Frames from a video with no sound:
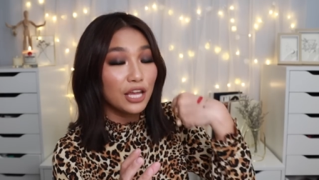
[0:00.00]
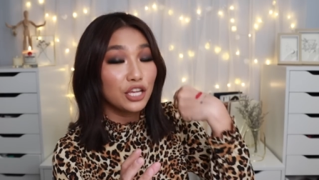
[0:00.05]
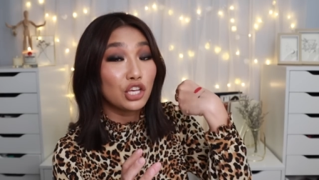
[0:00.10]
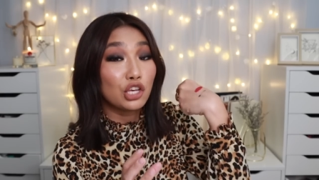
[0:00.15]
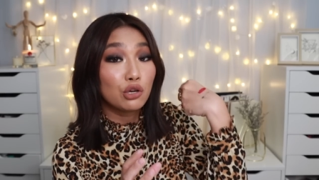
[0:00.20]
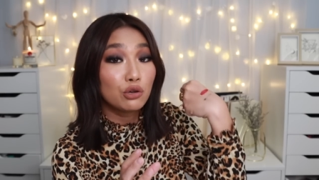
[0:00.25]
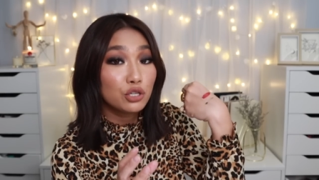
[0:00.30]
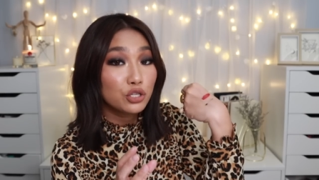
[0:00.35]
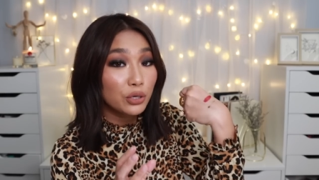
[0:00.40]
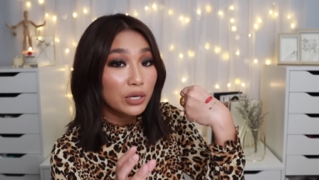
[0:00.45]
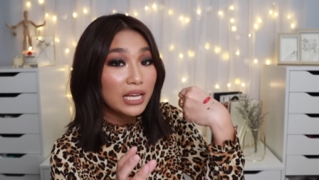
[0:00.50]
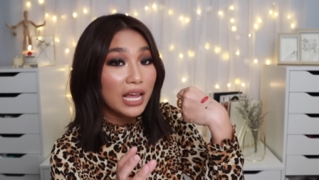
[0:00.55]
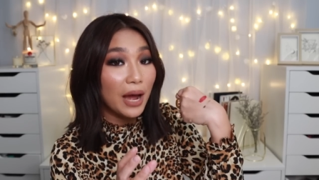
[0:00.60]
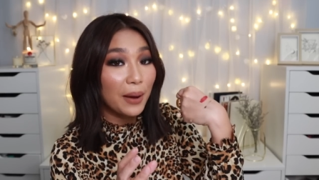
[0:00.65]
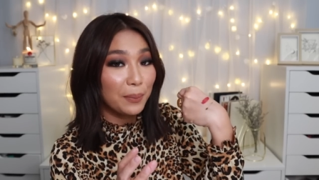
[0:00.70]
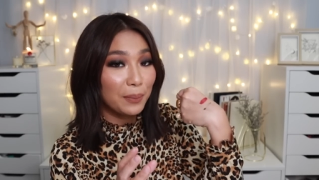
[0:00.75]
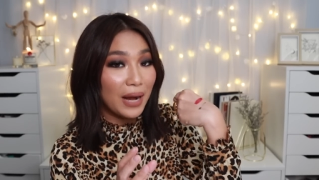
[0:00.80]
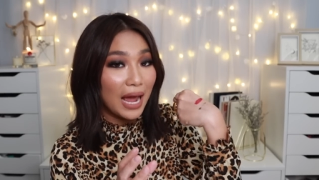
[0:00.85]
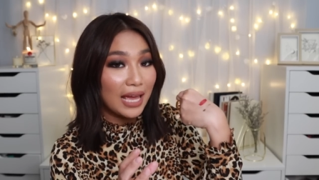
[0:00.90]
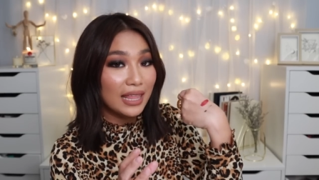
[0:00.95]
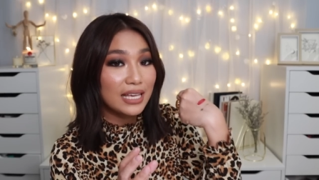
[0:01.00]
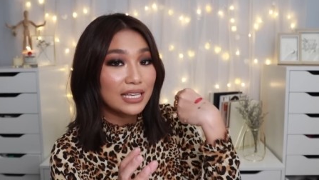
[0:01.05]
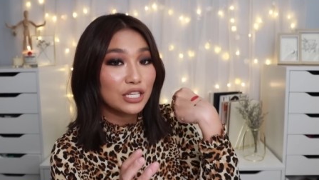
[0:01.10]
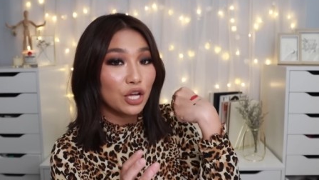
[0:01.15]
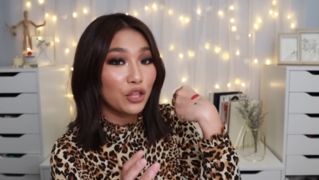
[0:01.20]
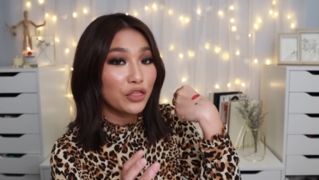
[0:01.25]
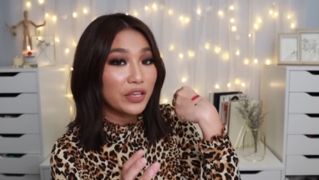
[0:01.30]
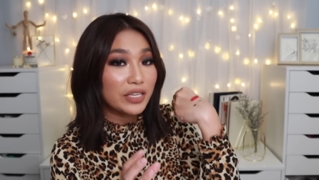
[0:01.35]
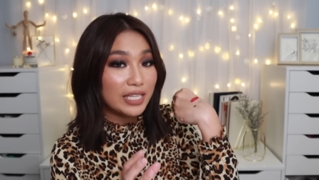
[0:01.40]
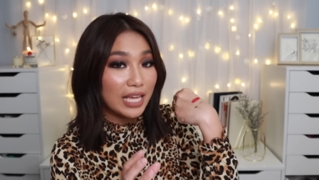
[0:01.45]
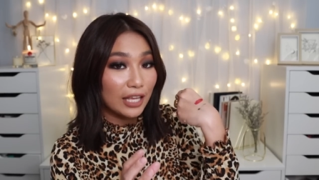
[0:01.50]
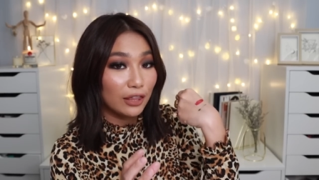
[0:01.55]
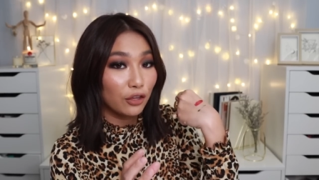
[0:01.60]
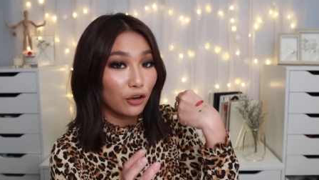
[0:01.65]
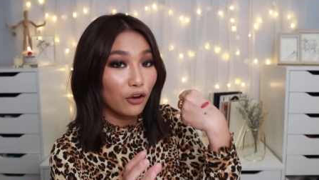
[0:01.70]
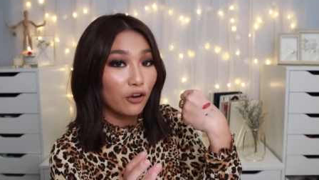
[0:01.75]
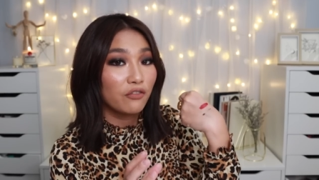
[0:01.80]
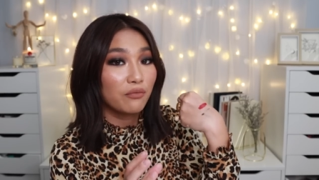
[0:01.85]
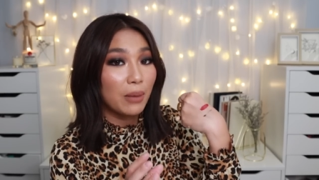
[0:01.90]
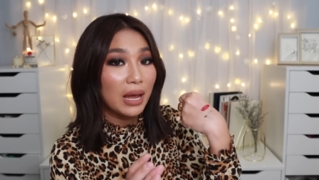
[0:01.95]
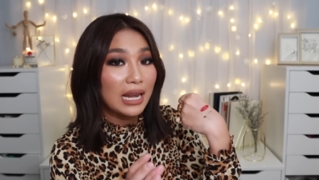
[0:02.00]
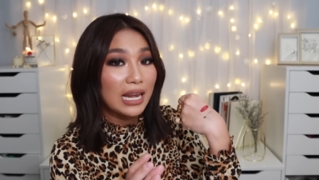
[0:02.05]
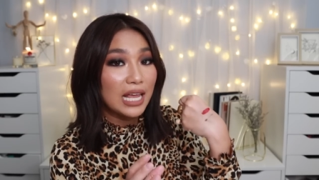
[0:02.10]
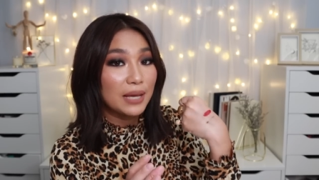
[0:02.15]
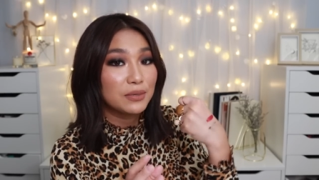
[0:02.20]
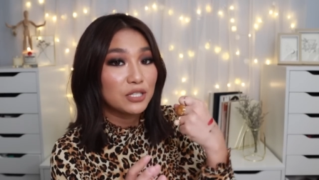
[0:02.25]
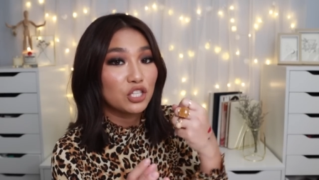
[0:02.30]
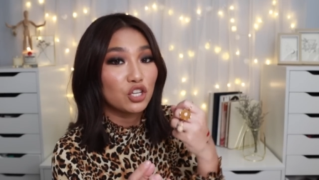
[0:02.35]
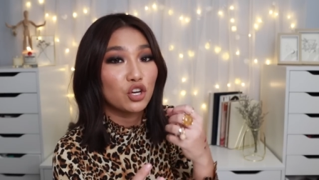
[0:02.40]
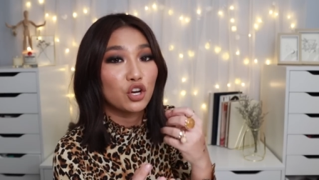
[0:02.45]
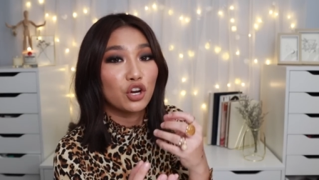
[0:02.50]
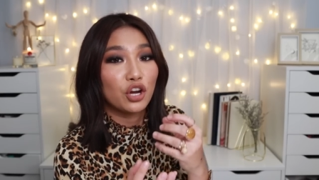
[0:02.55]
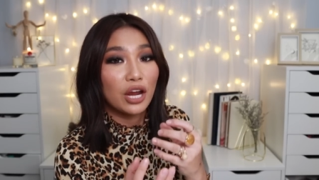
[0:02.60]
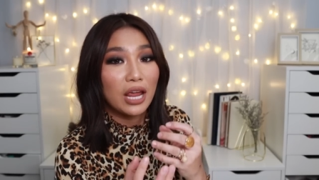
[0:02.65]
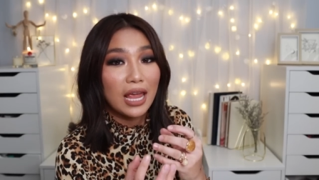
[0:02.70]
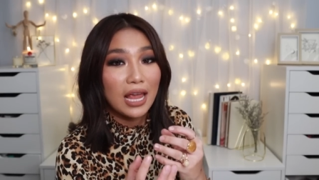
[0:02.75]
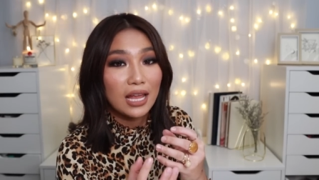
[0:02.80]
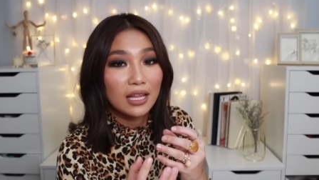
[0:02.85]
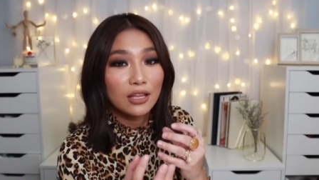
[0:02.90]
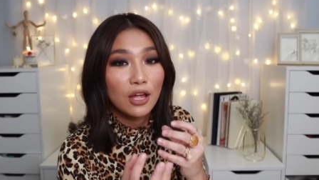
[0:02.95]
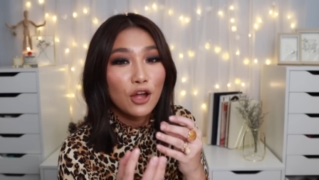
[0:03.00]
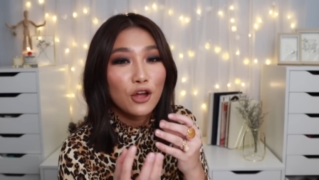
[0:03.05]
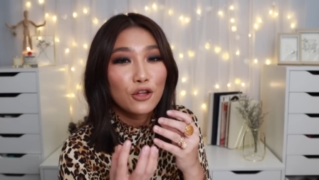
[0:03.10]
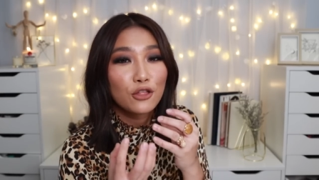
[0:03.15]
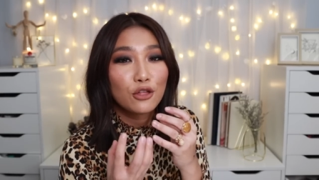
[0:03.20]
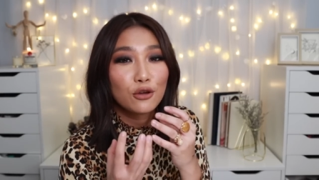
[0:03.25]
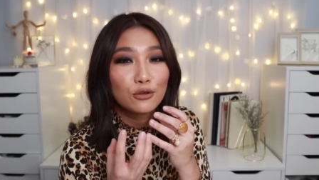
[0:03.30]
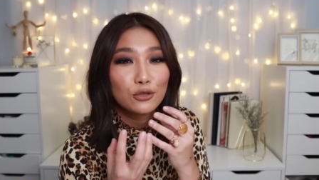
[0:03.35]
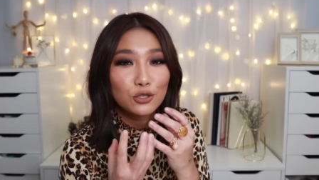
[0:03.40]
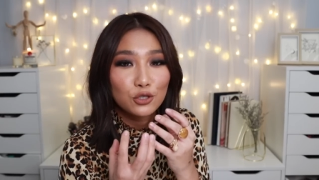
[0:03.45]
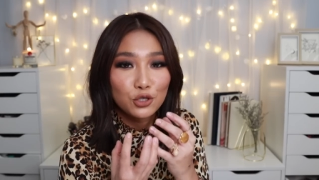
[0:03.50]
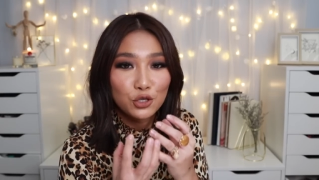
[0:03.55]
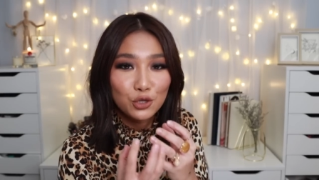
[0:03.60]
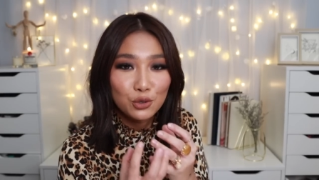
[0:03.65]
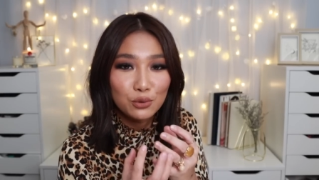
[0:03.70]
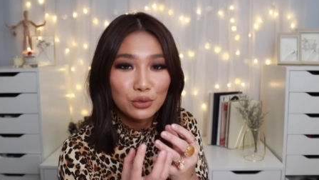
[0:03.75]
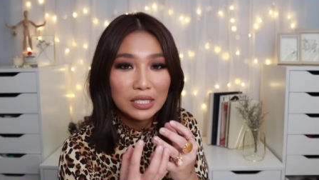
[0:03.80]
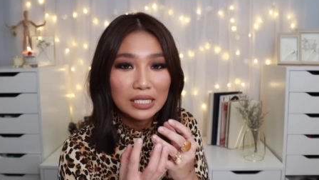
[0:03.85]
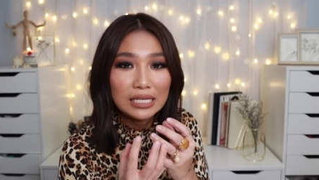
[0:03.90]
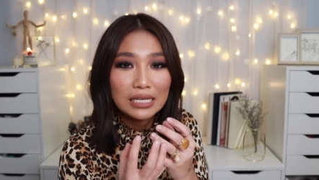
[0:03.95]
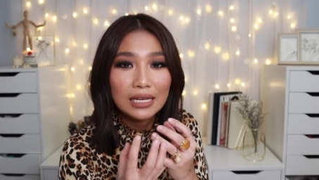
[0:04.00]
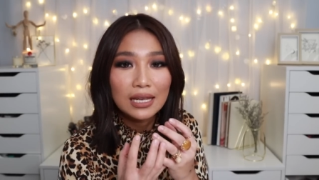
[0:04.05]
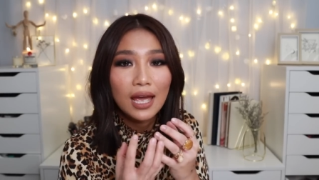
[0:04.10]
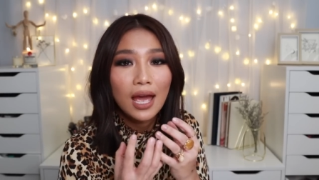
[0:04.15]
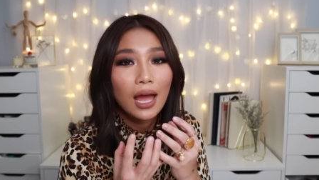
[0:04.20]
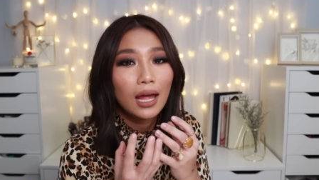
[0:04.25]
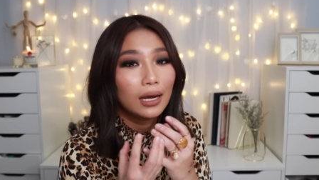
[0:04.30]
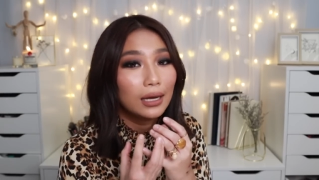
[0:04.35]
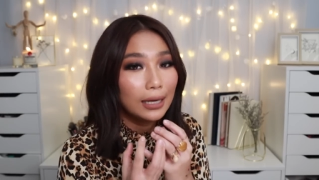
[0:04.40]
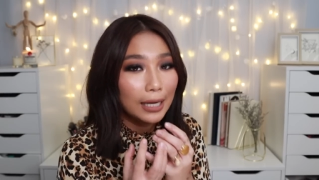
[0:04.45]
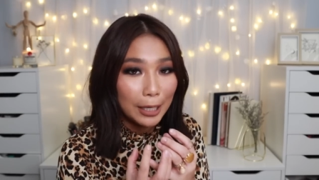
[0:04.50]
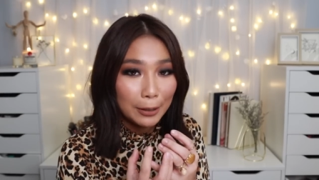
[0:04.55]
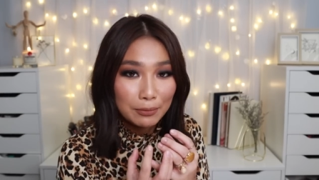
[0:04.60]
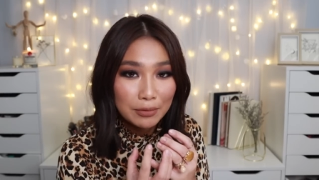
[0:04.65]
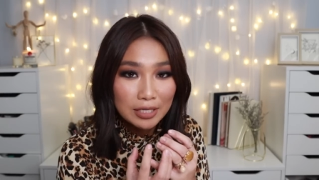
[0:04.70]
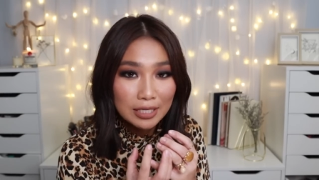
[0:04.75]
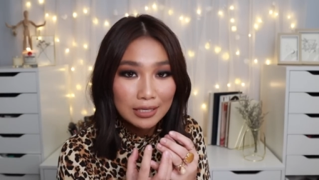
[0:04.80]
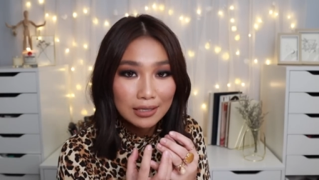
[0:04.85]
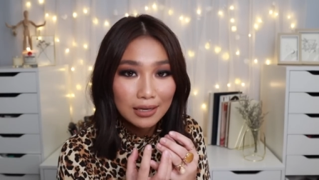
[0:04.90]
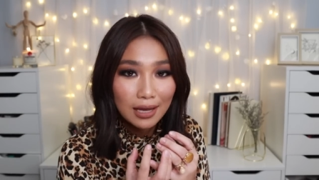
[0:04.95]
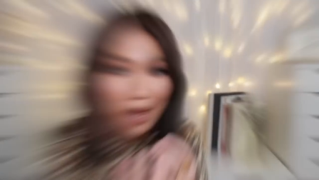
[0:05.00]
I usually apply this on the center of my lips to create those juicy lips.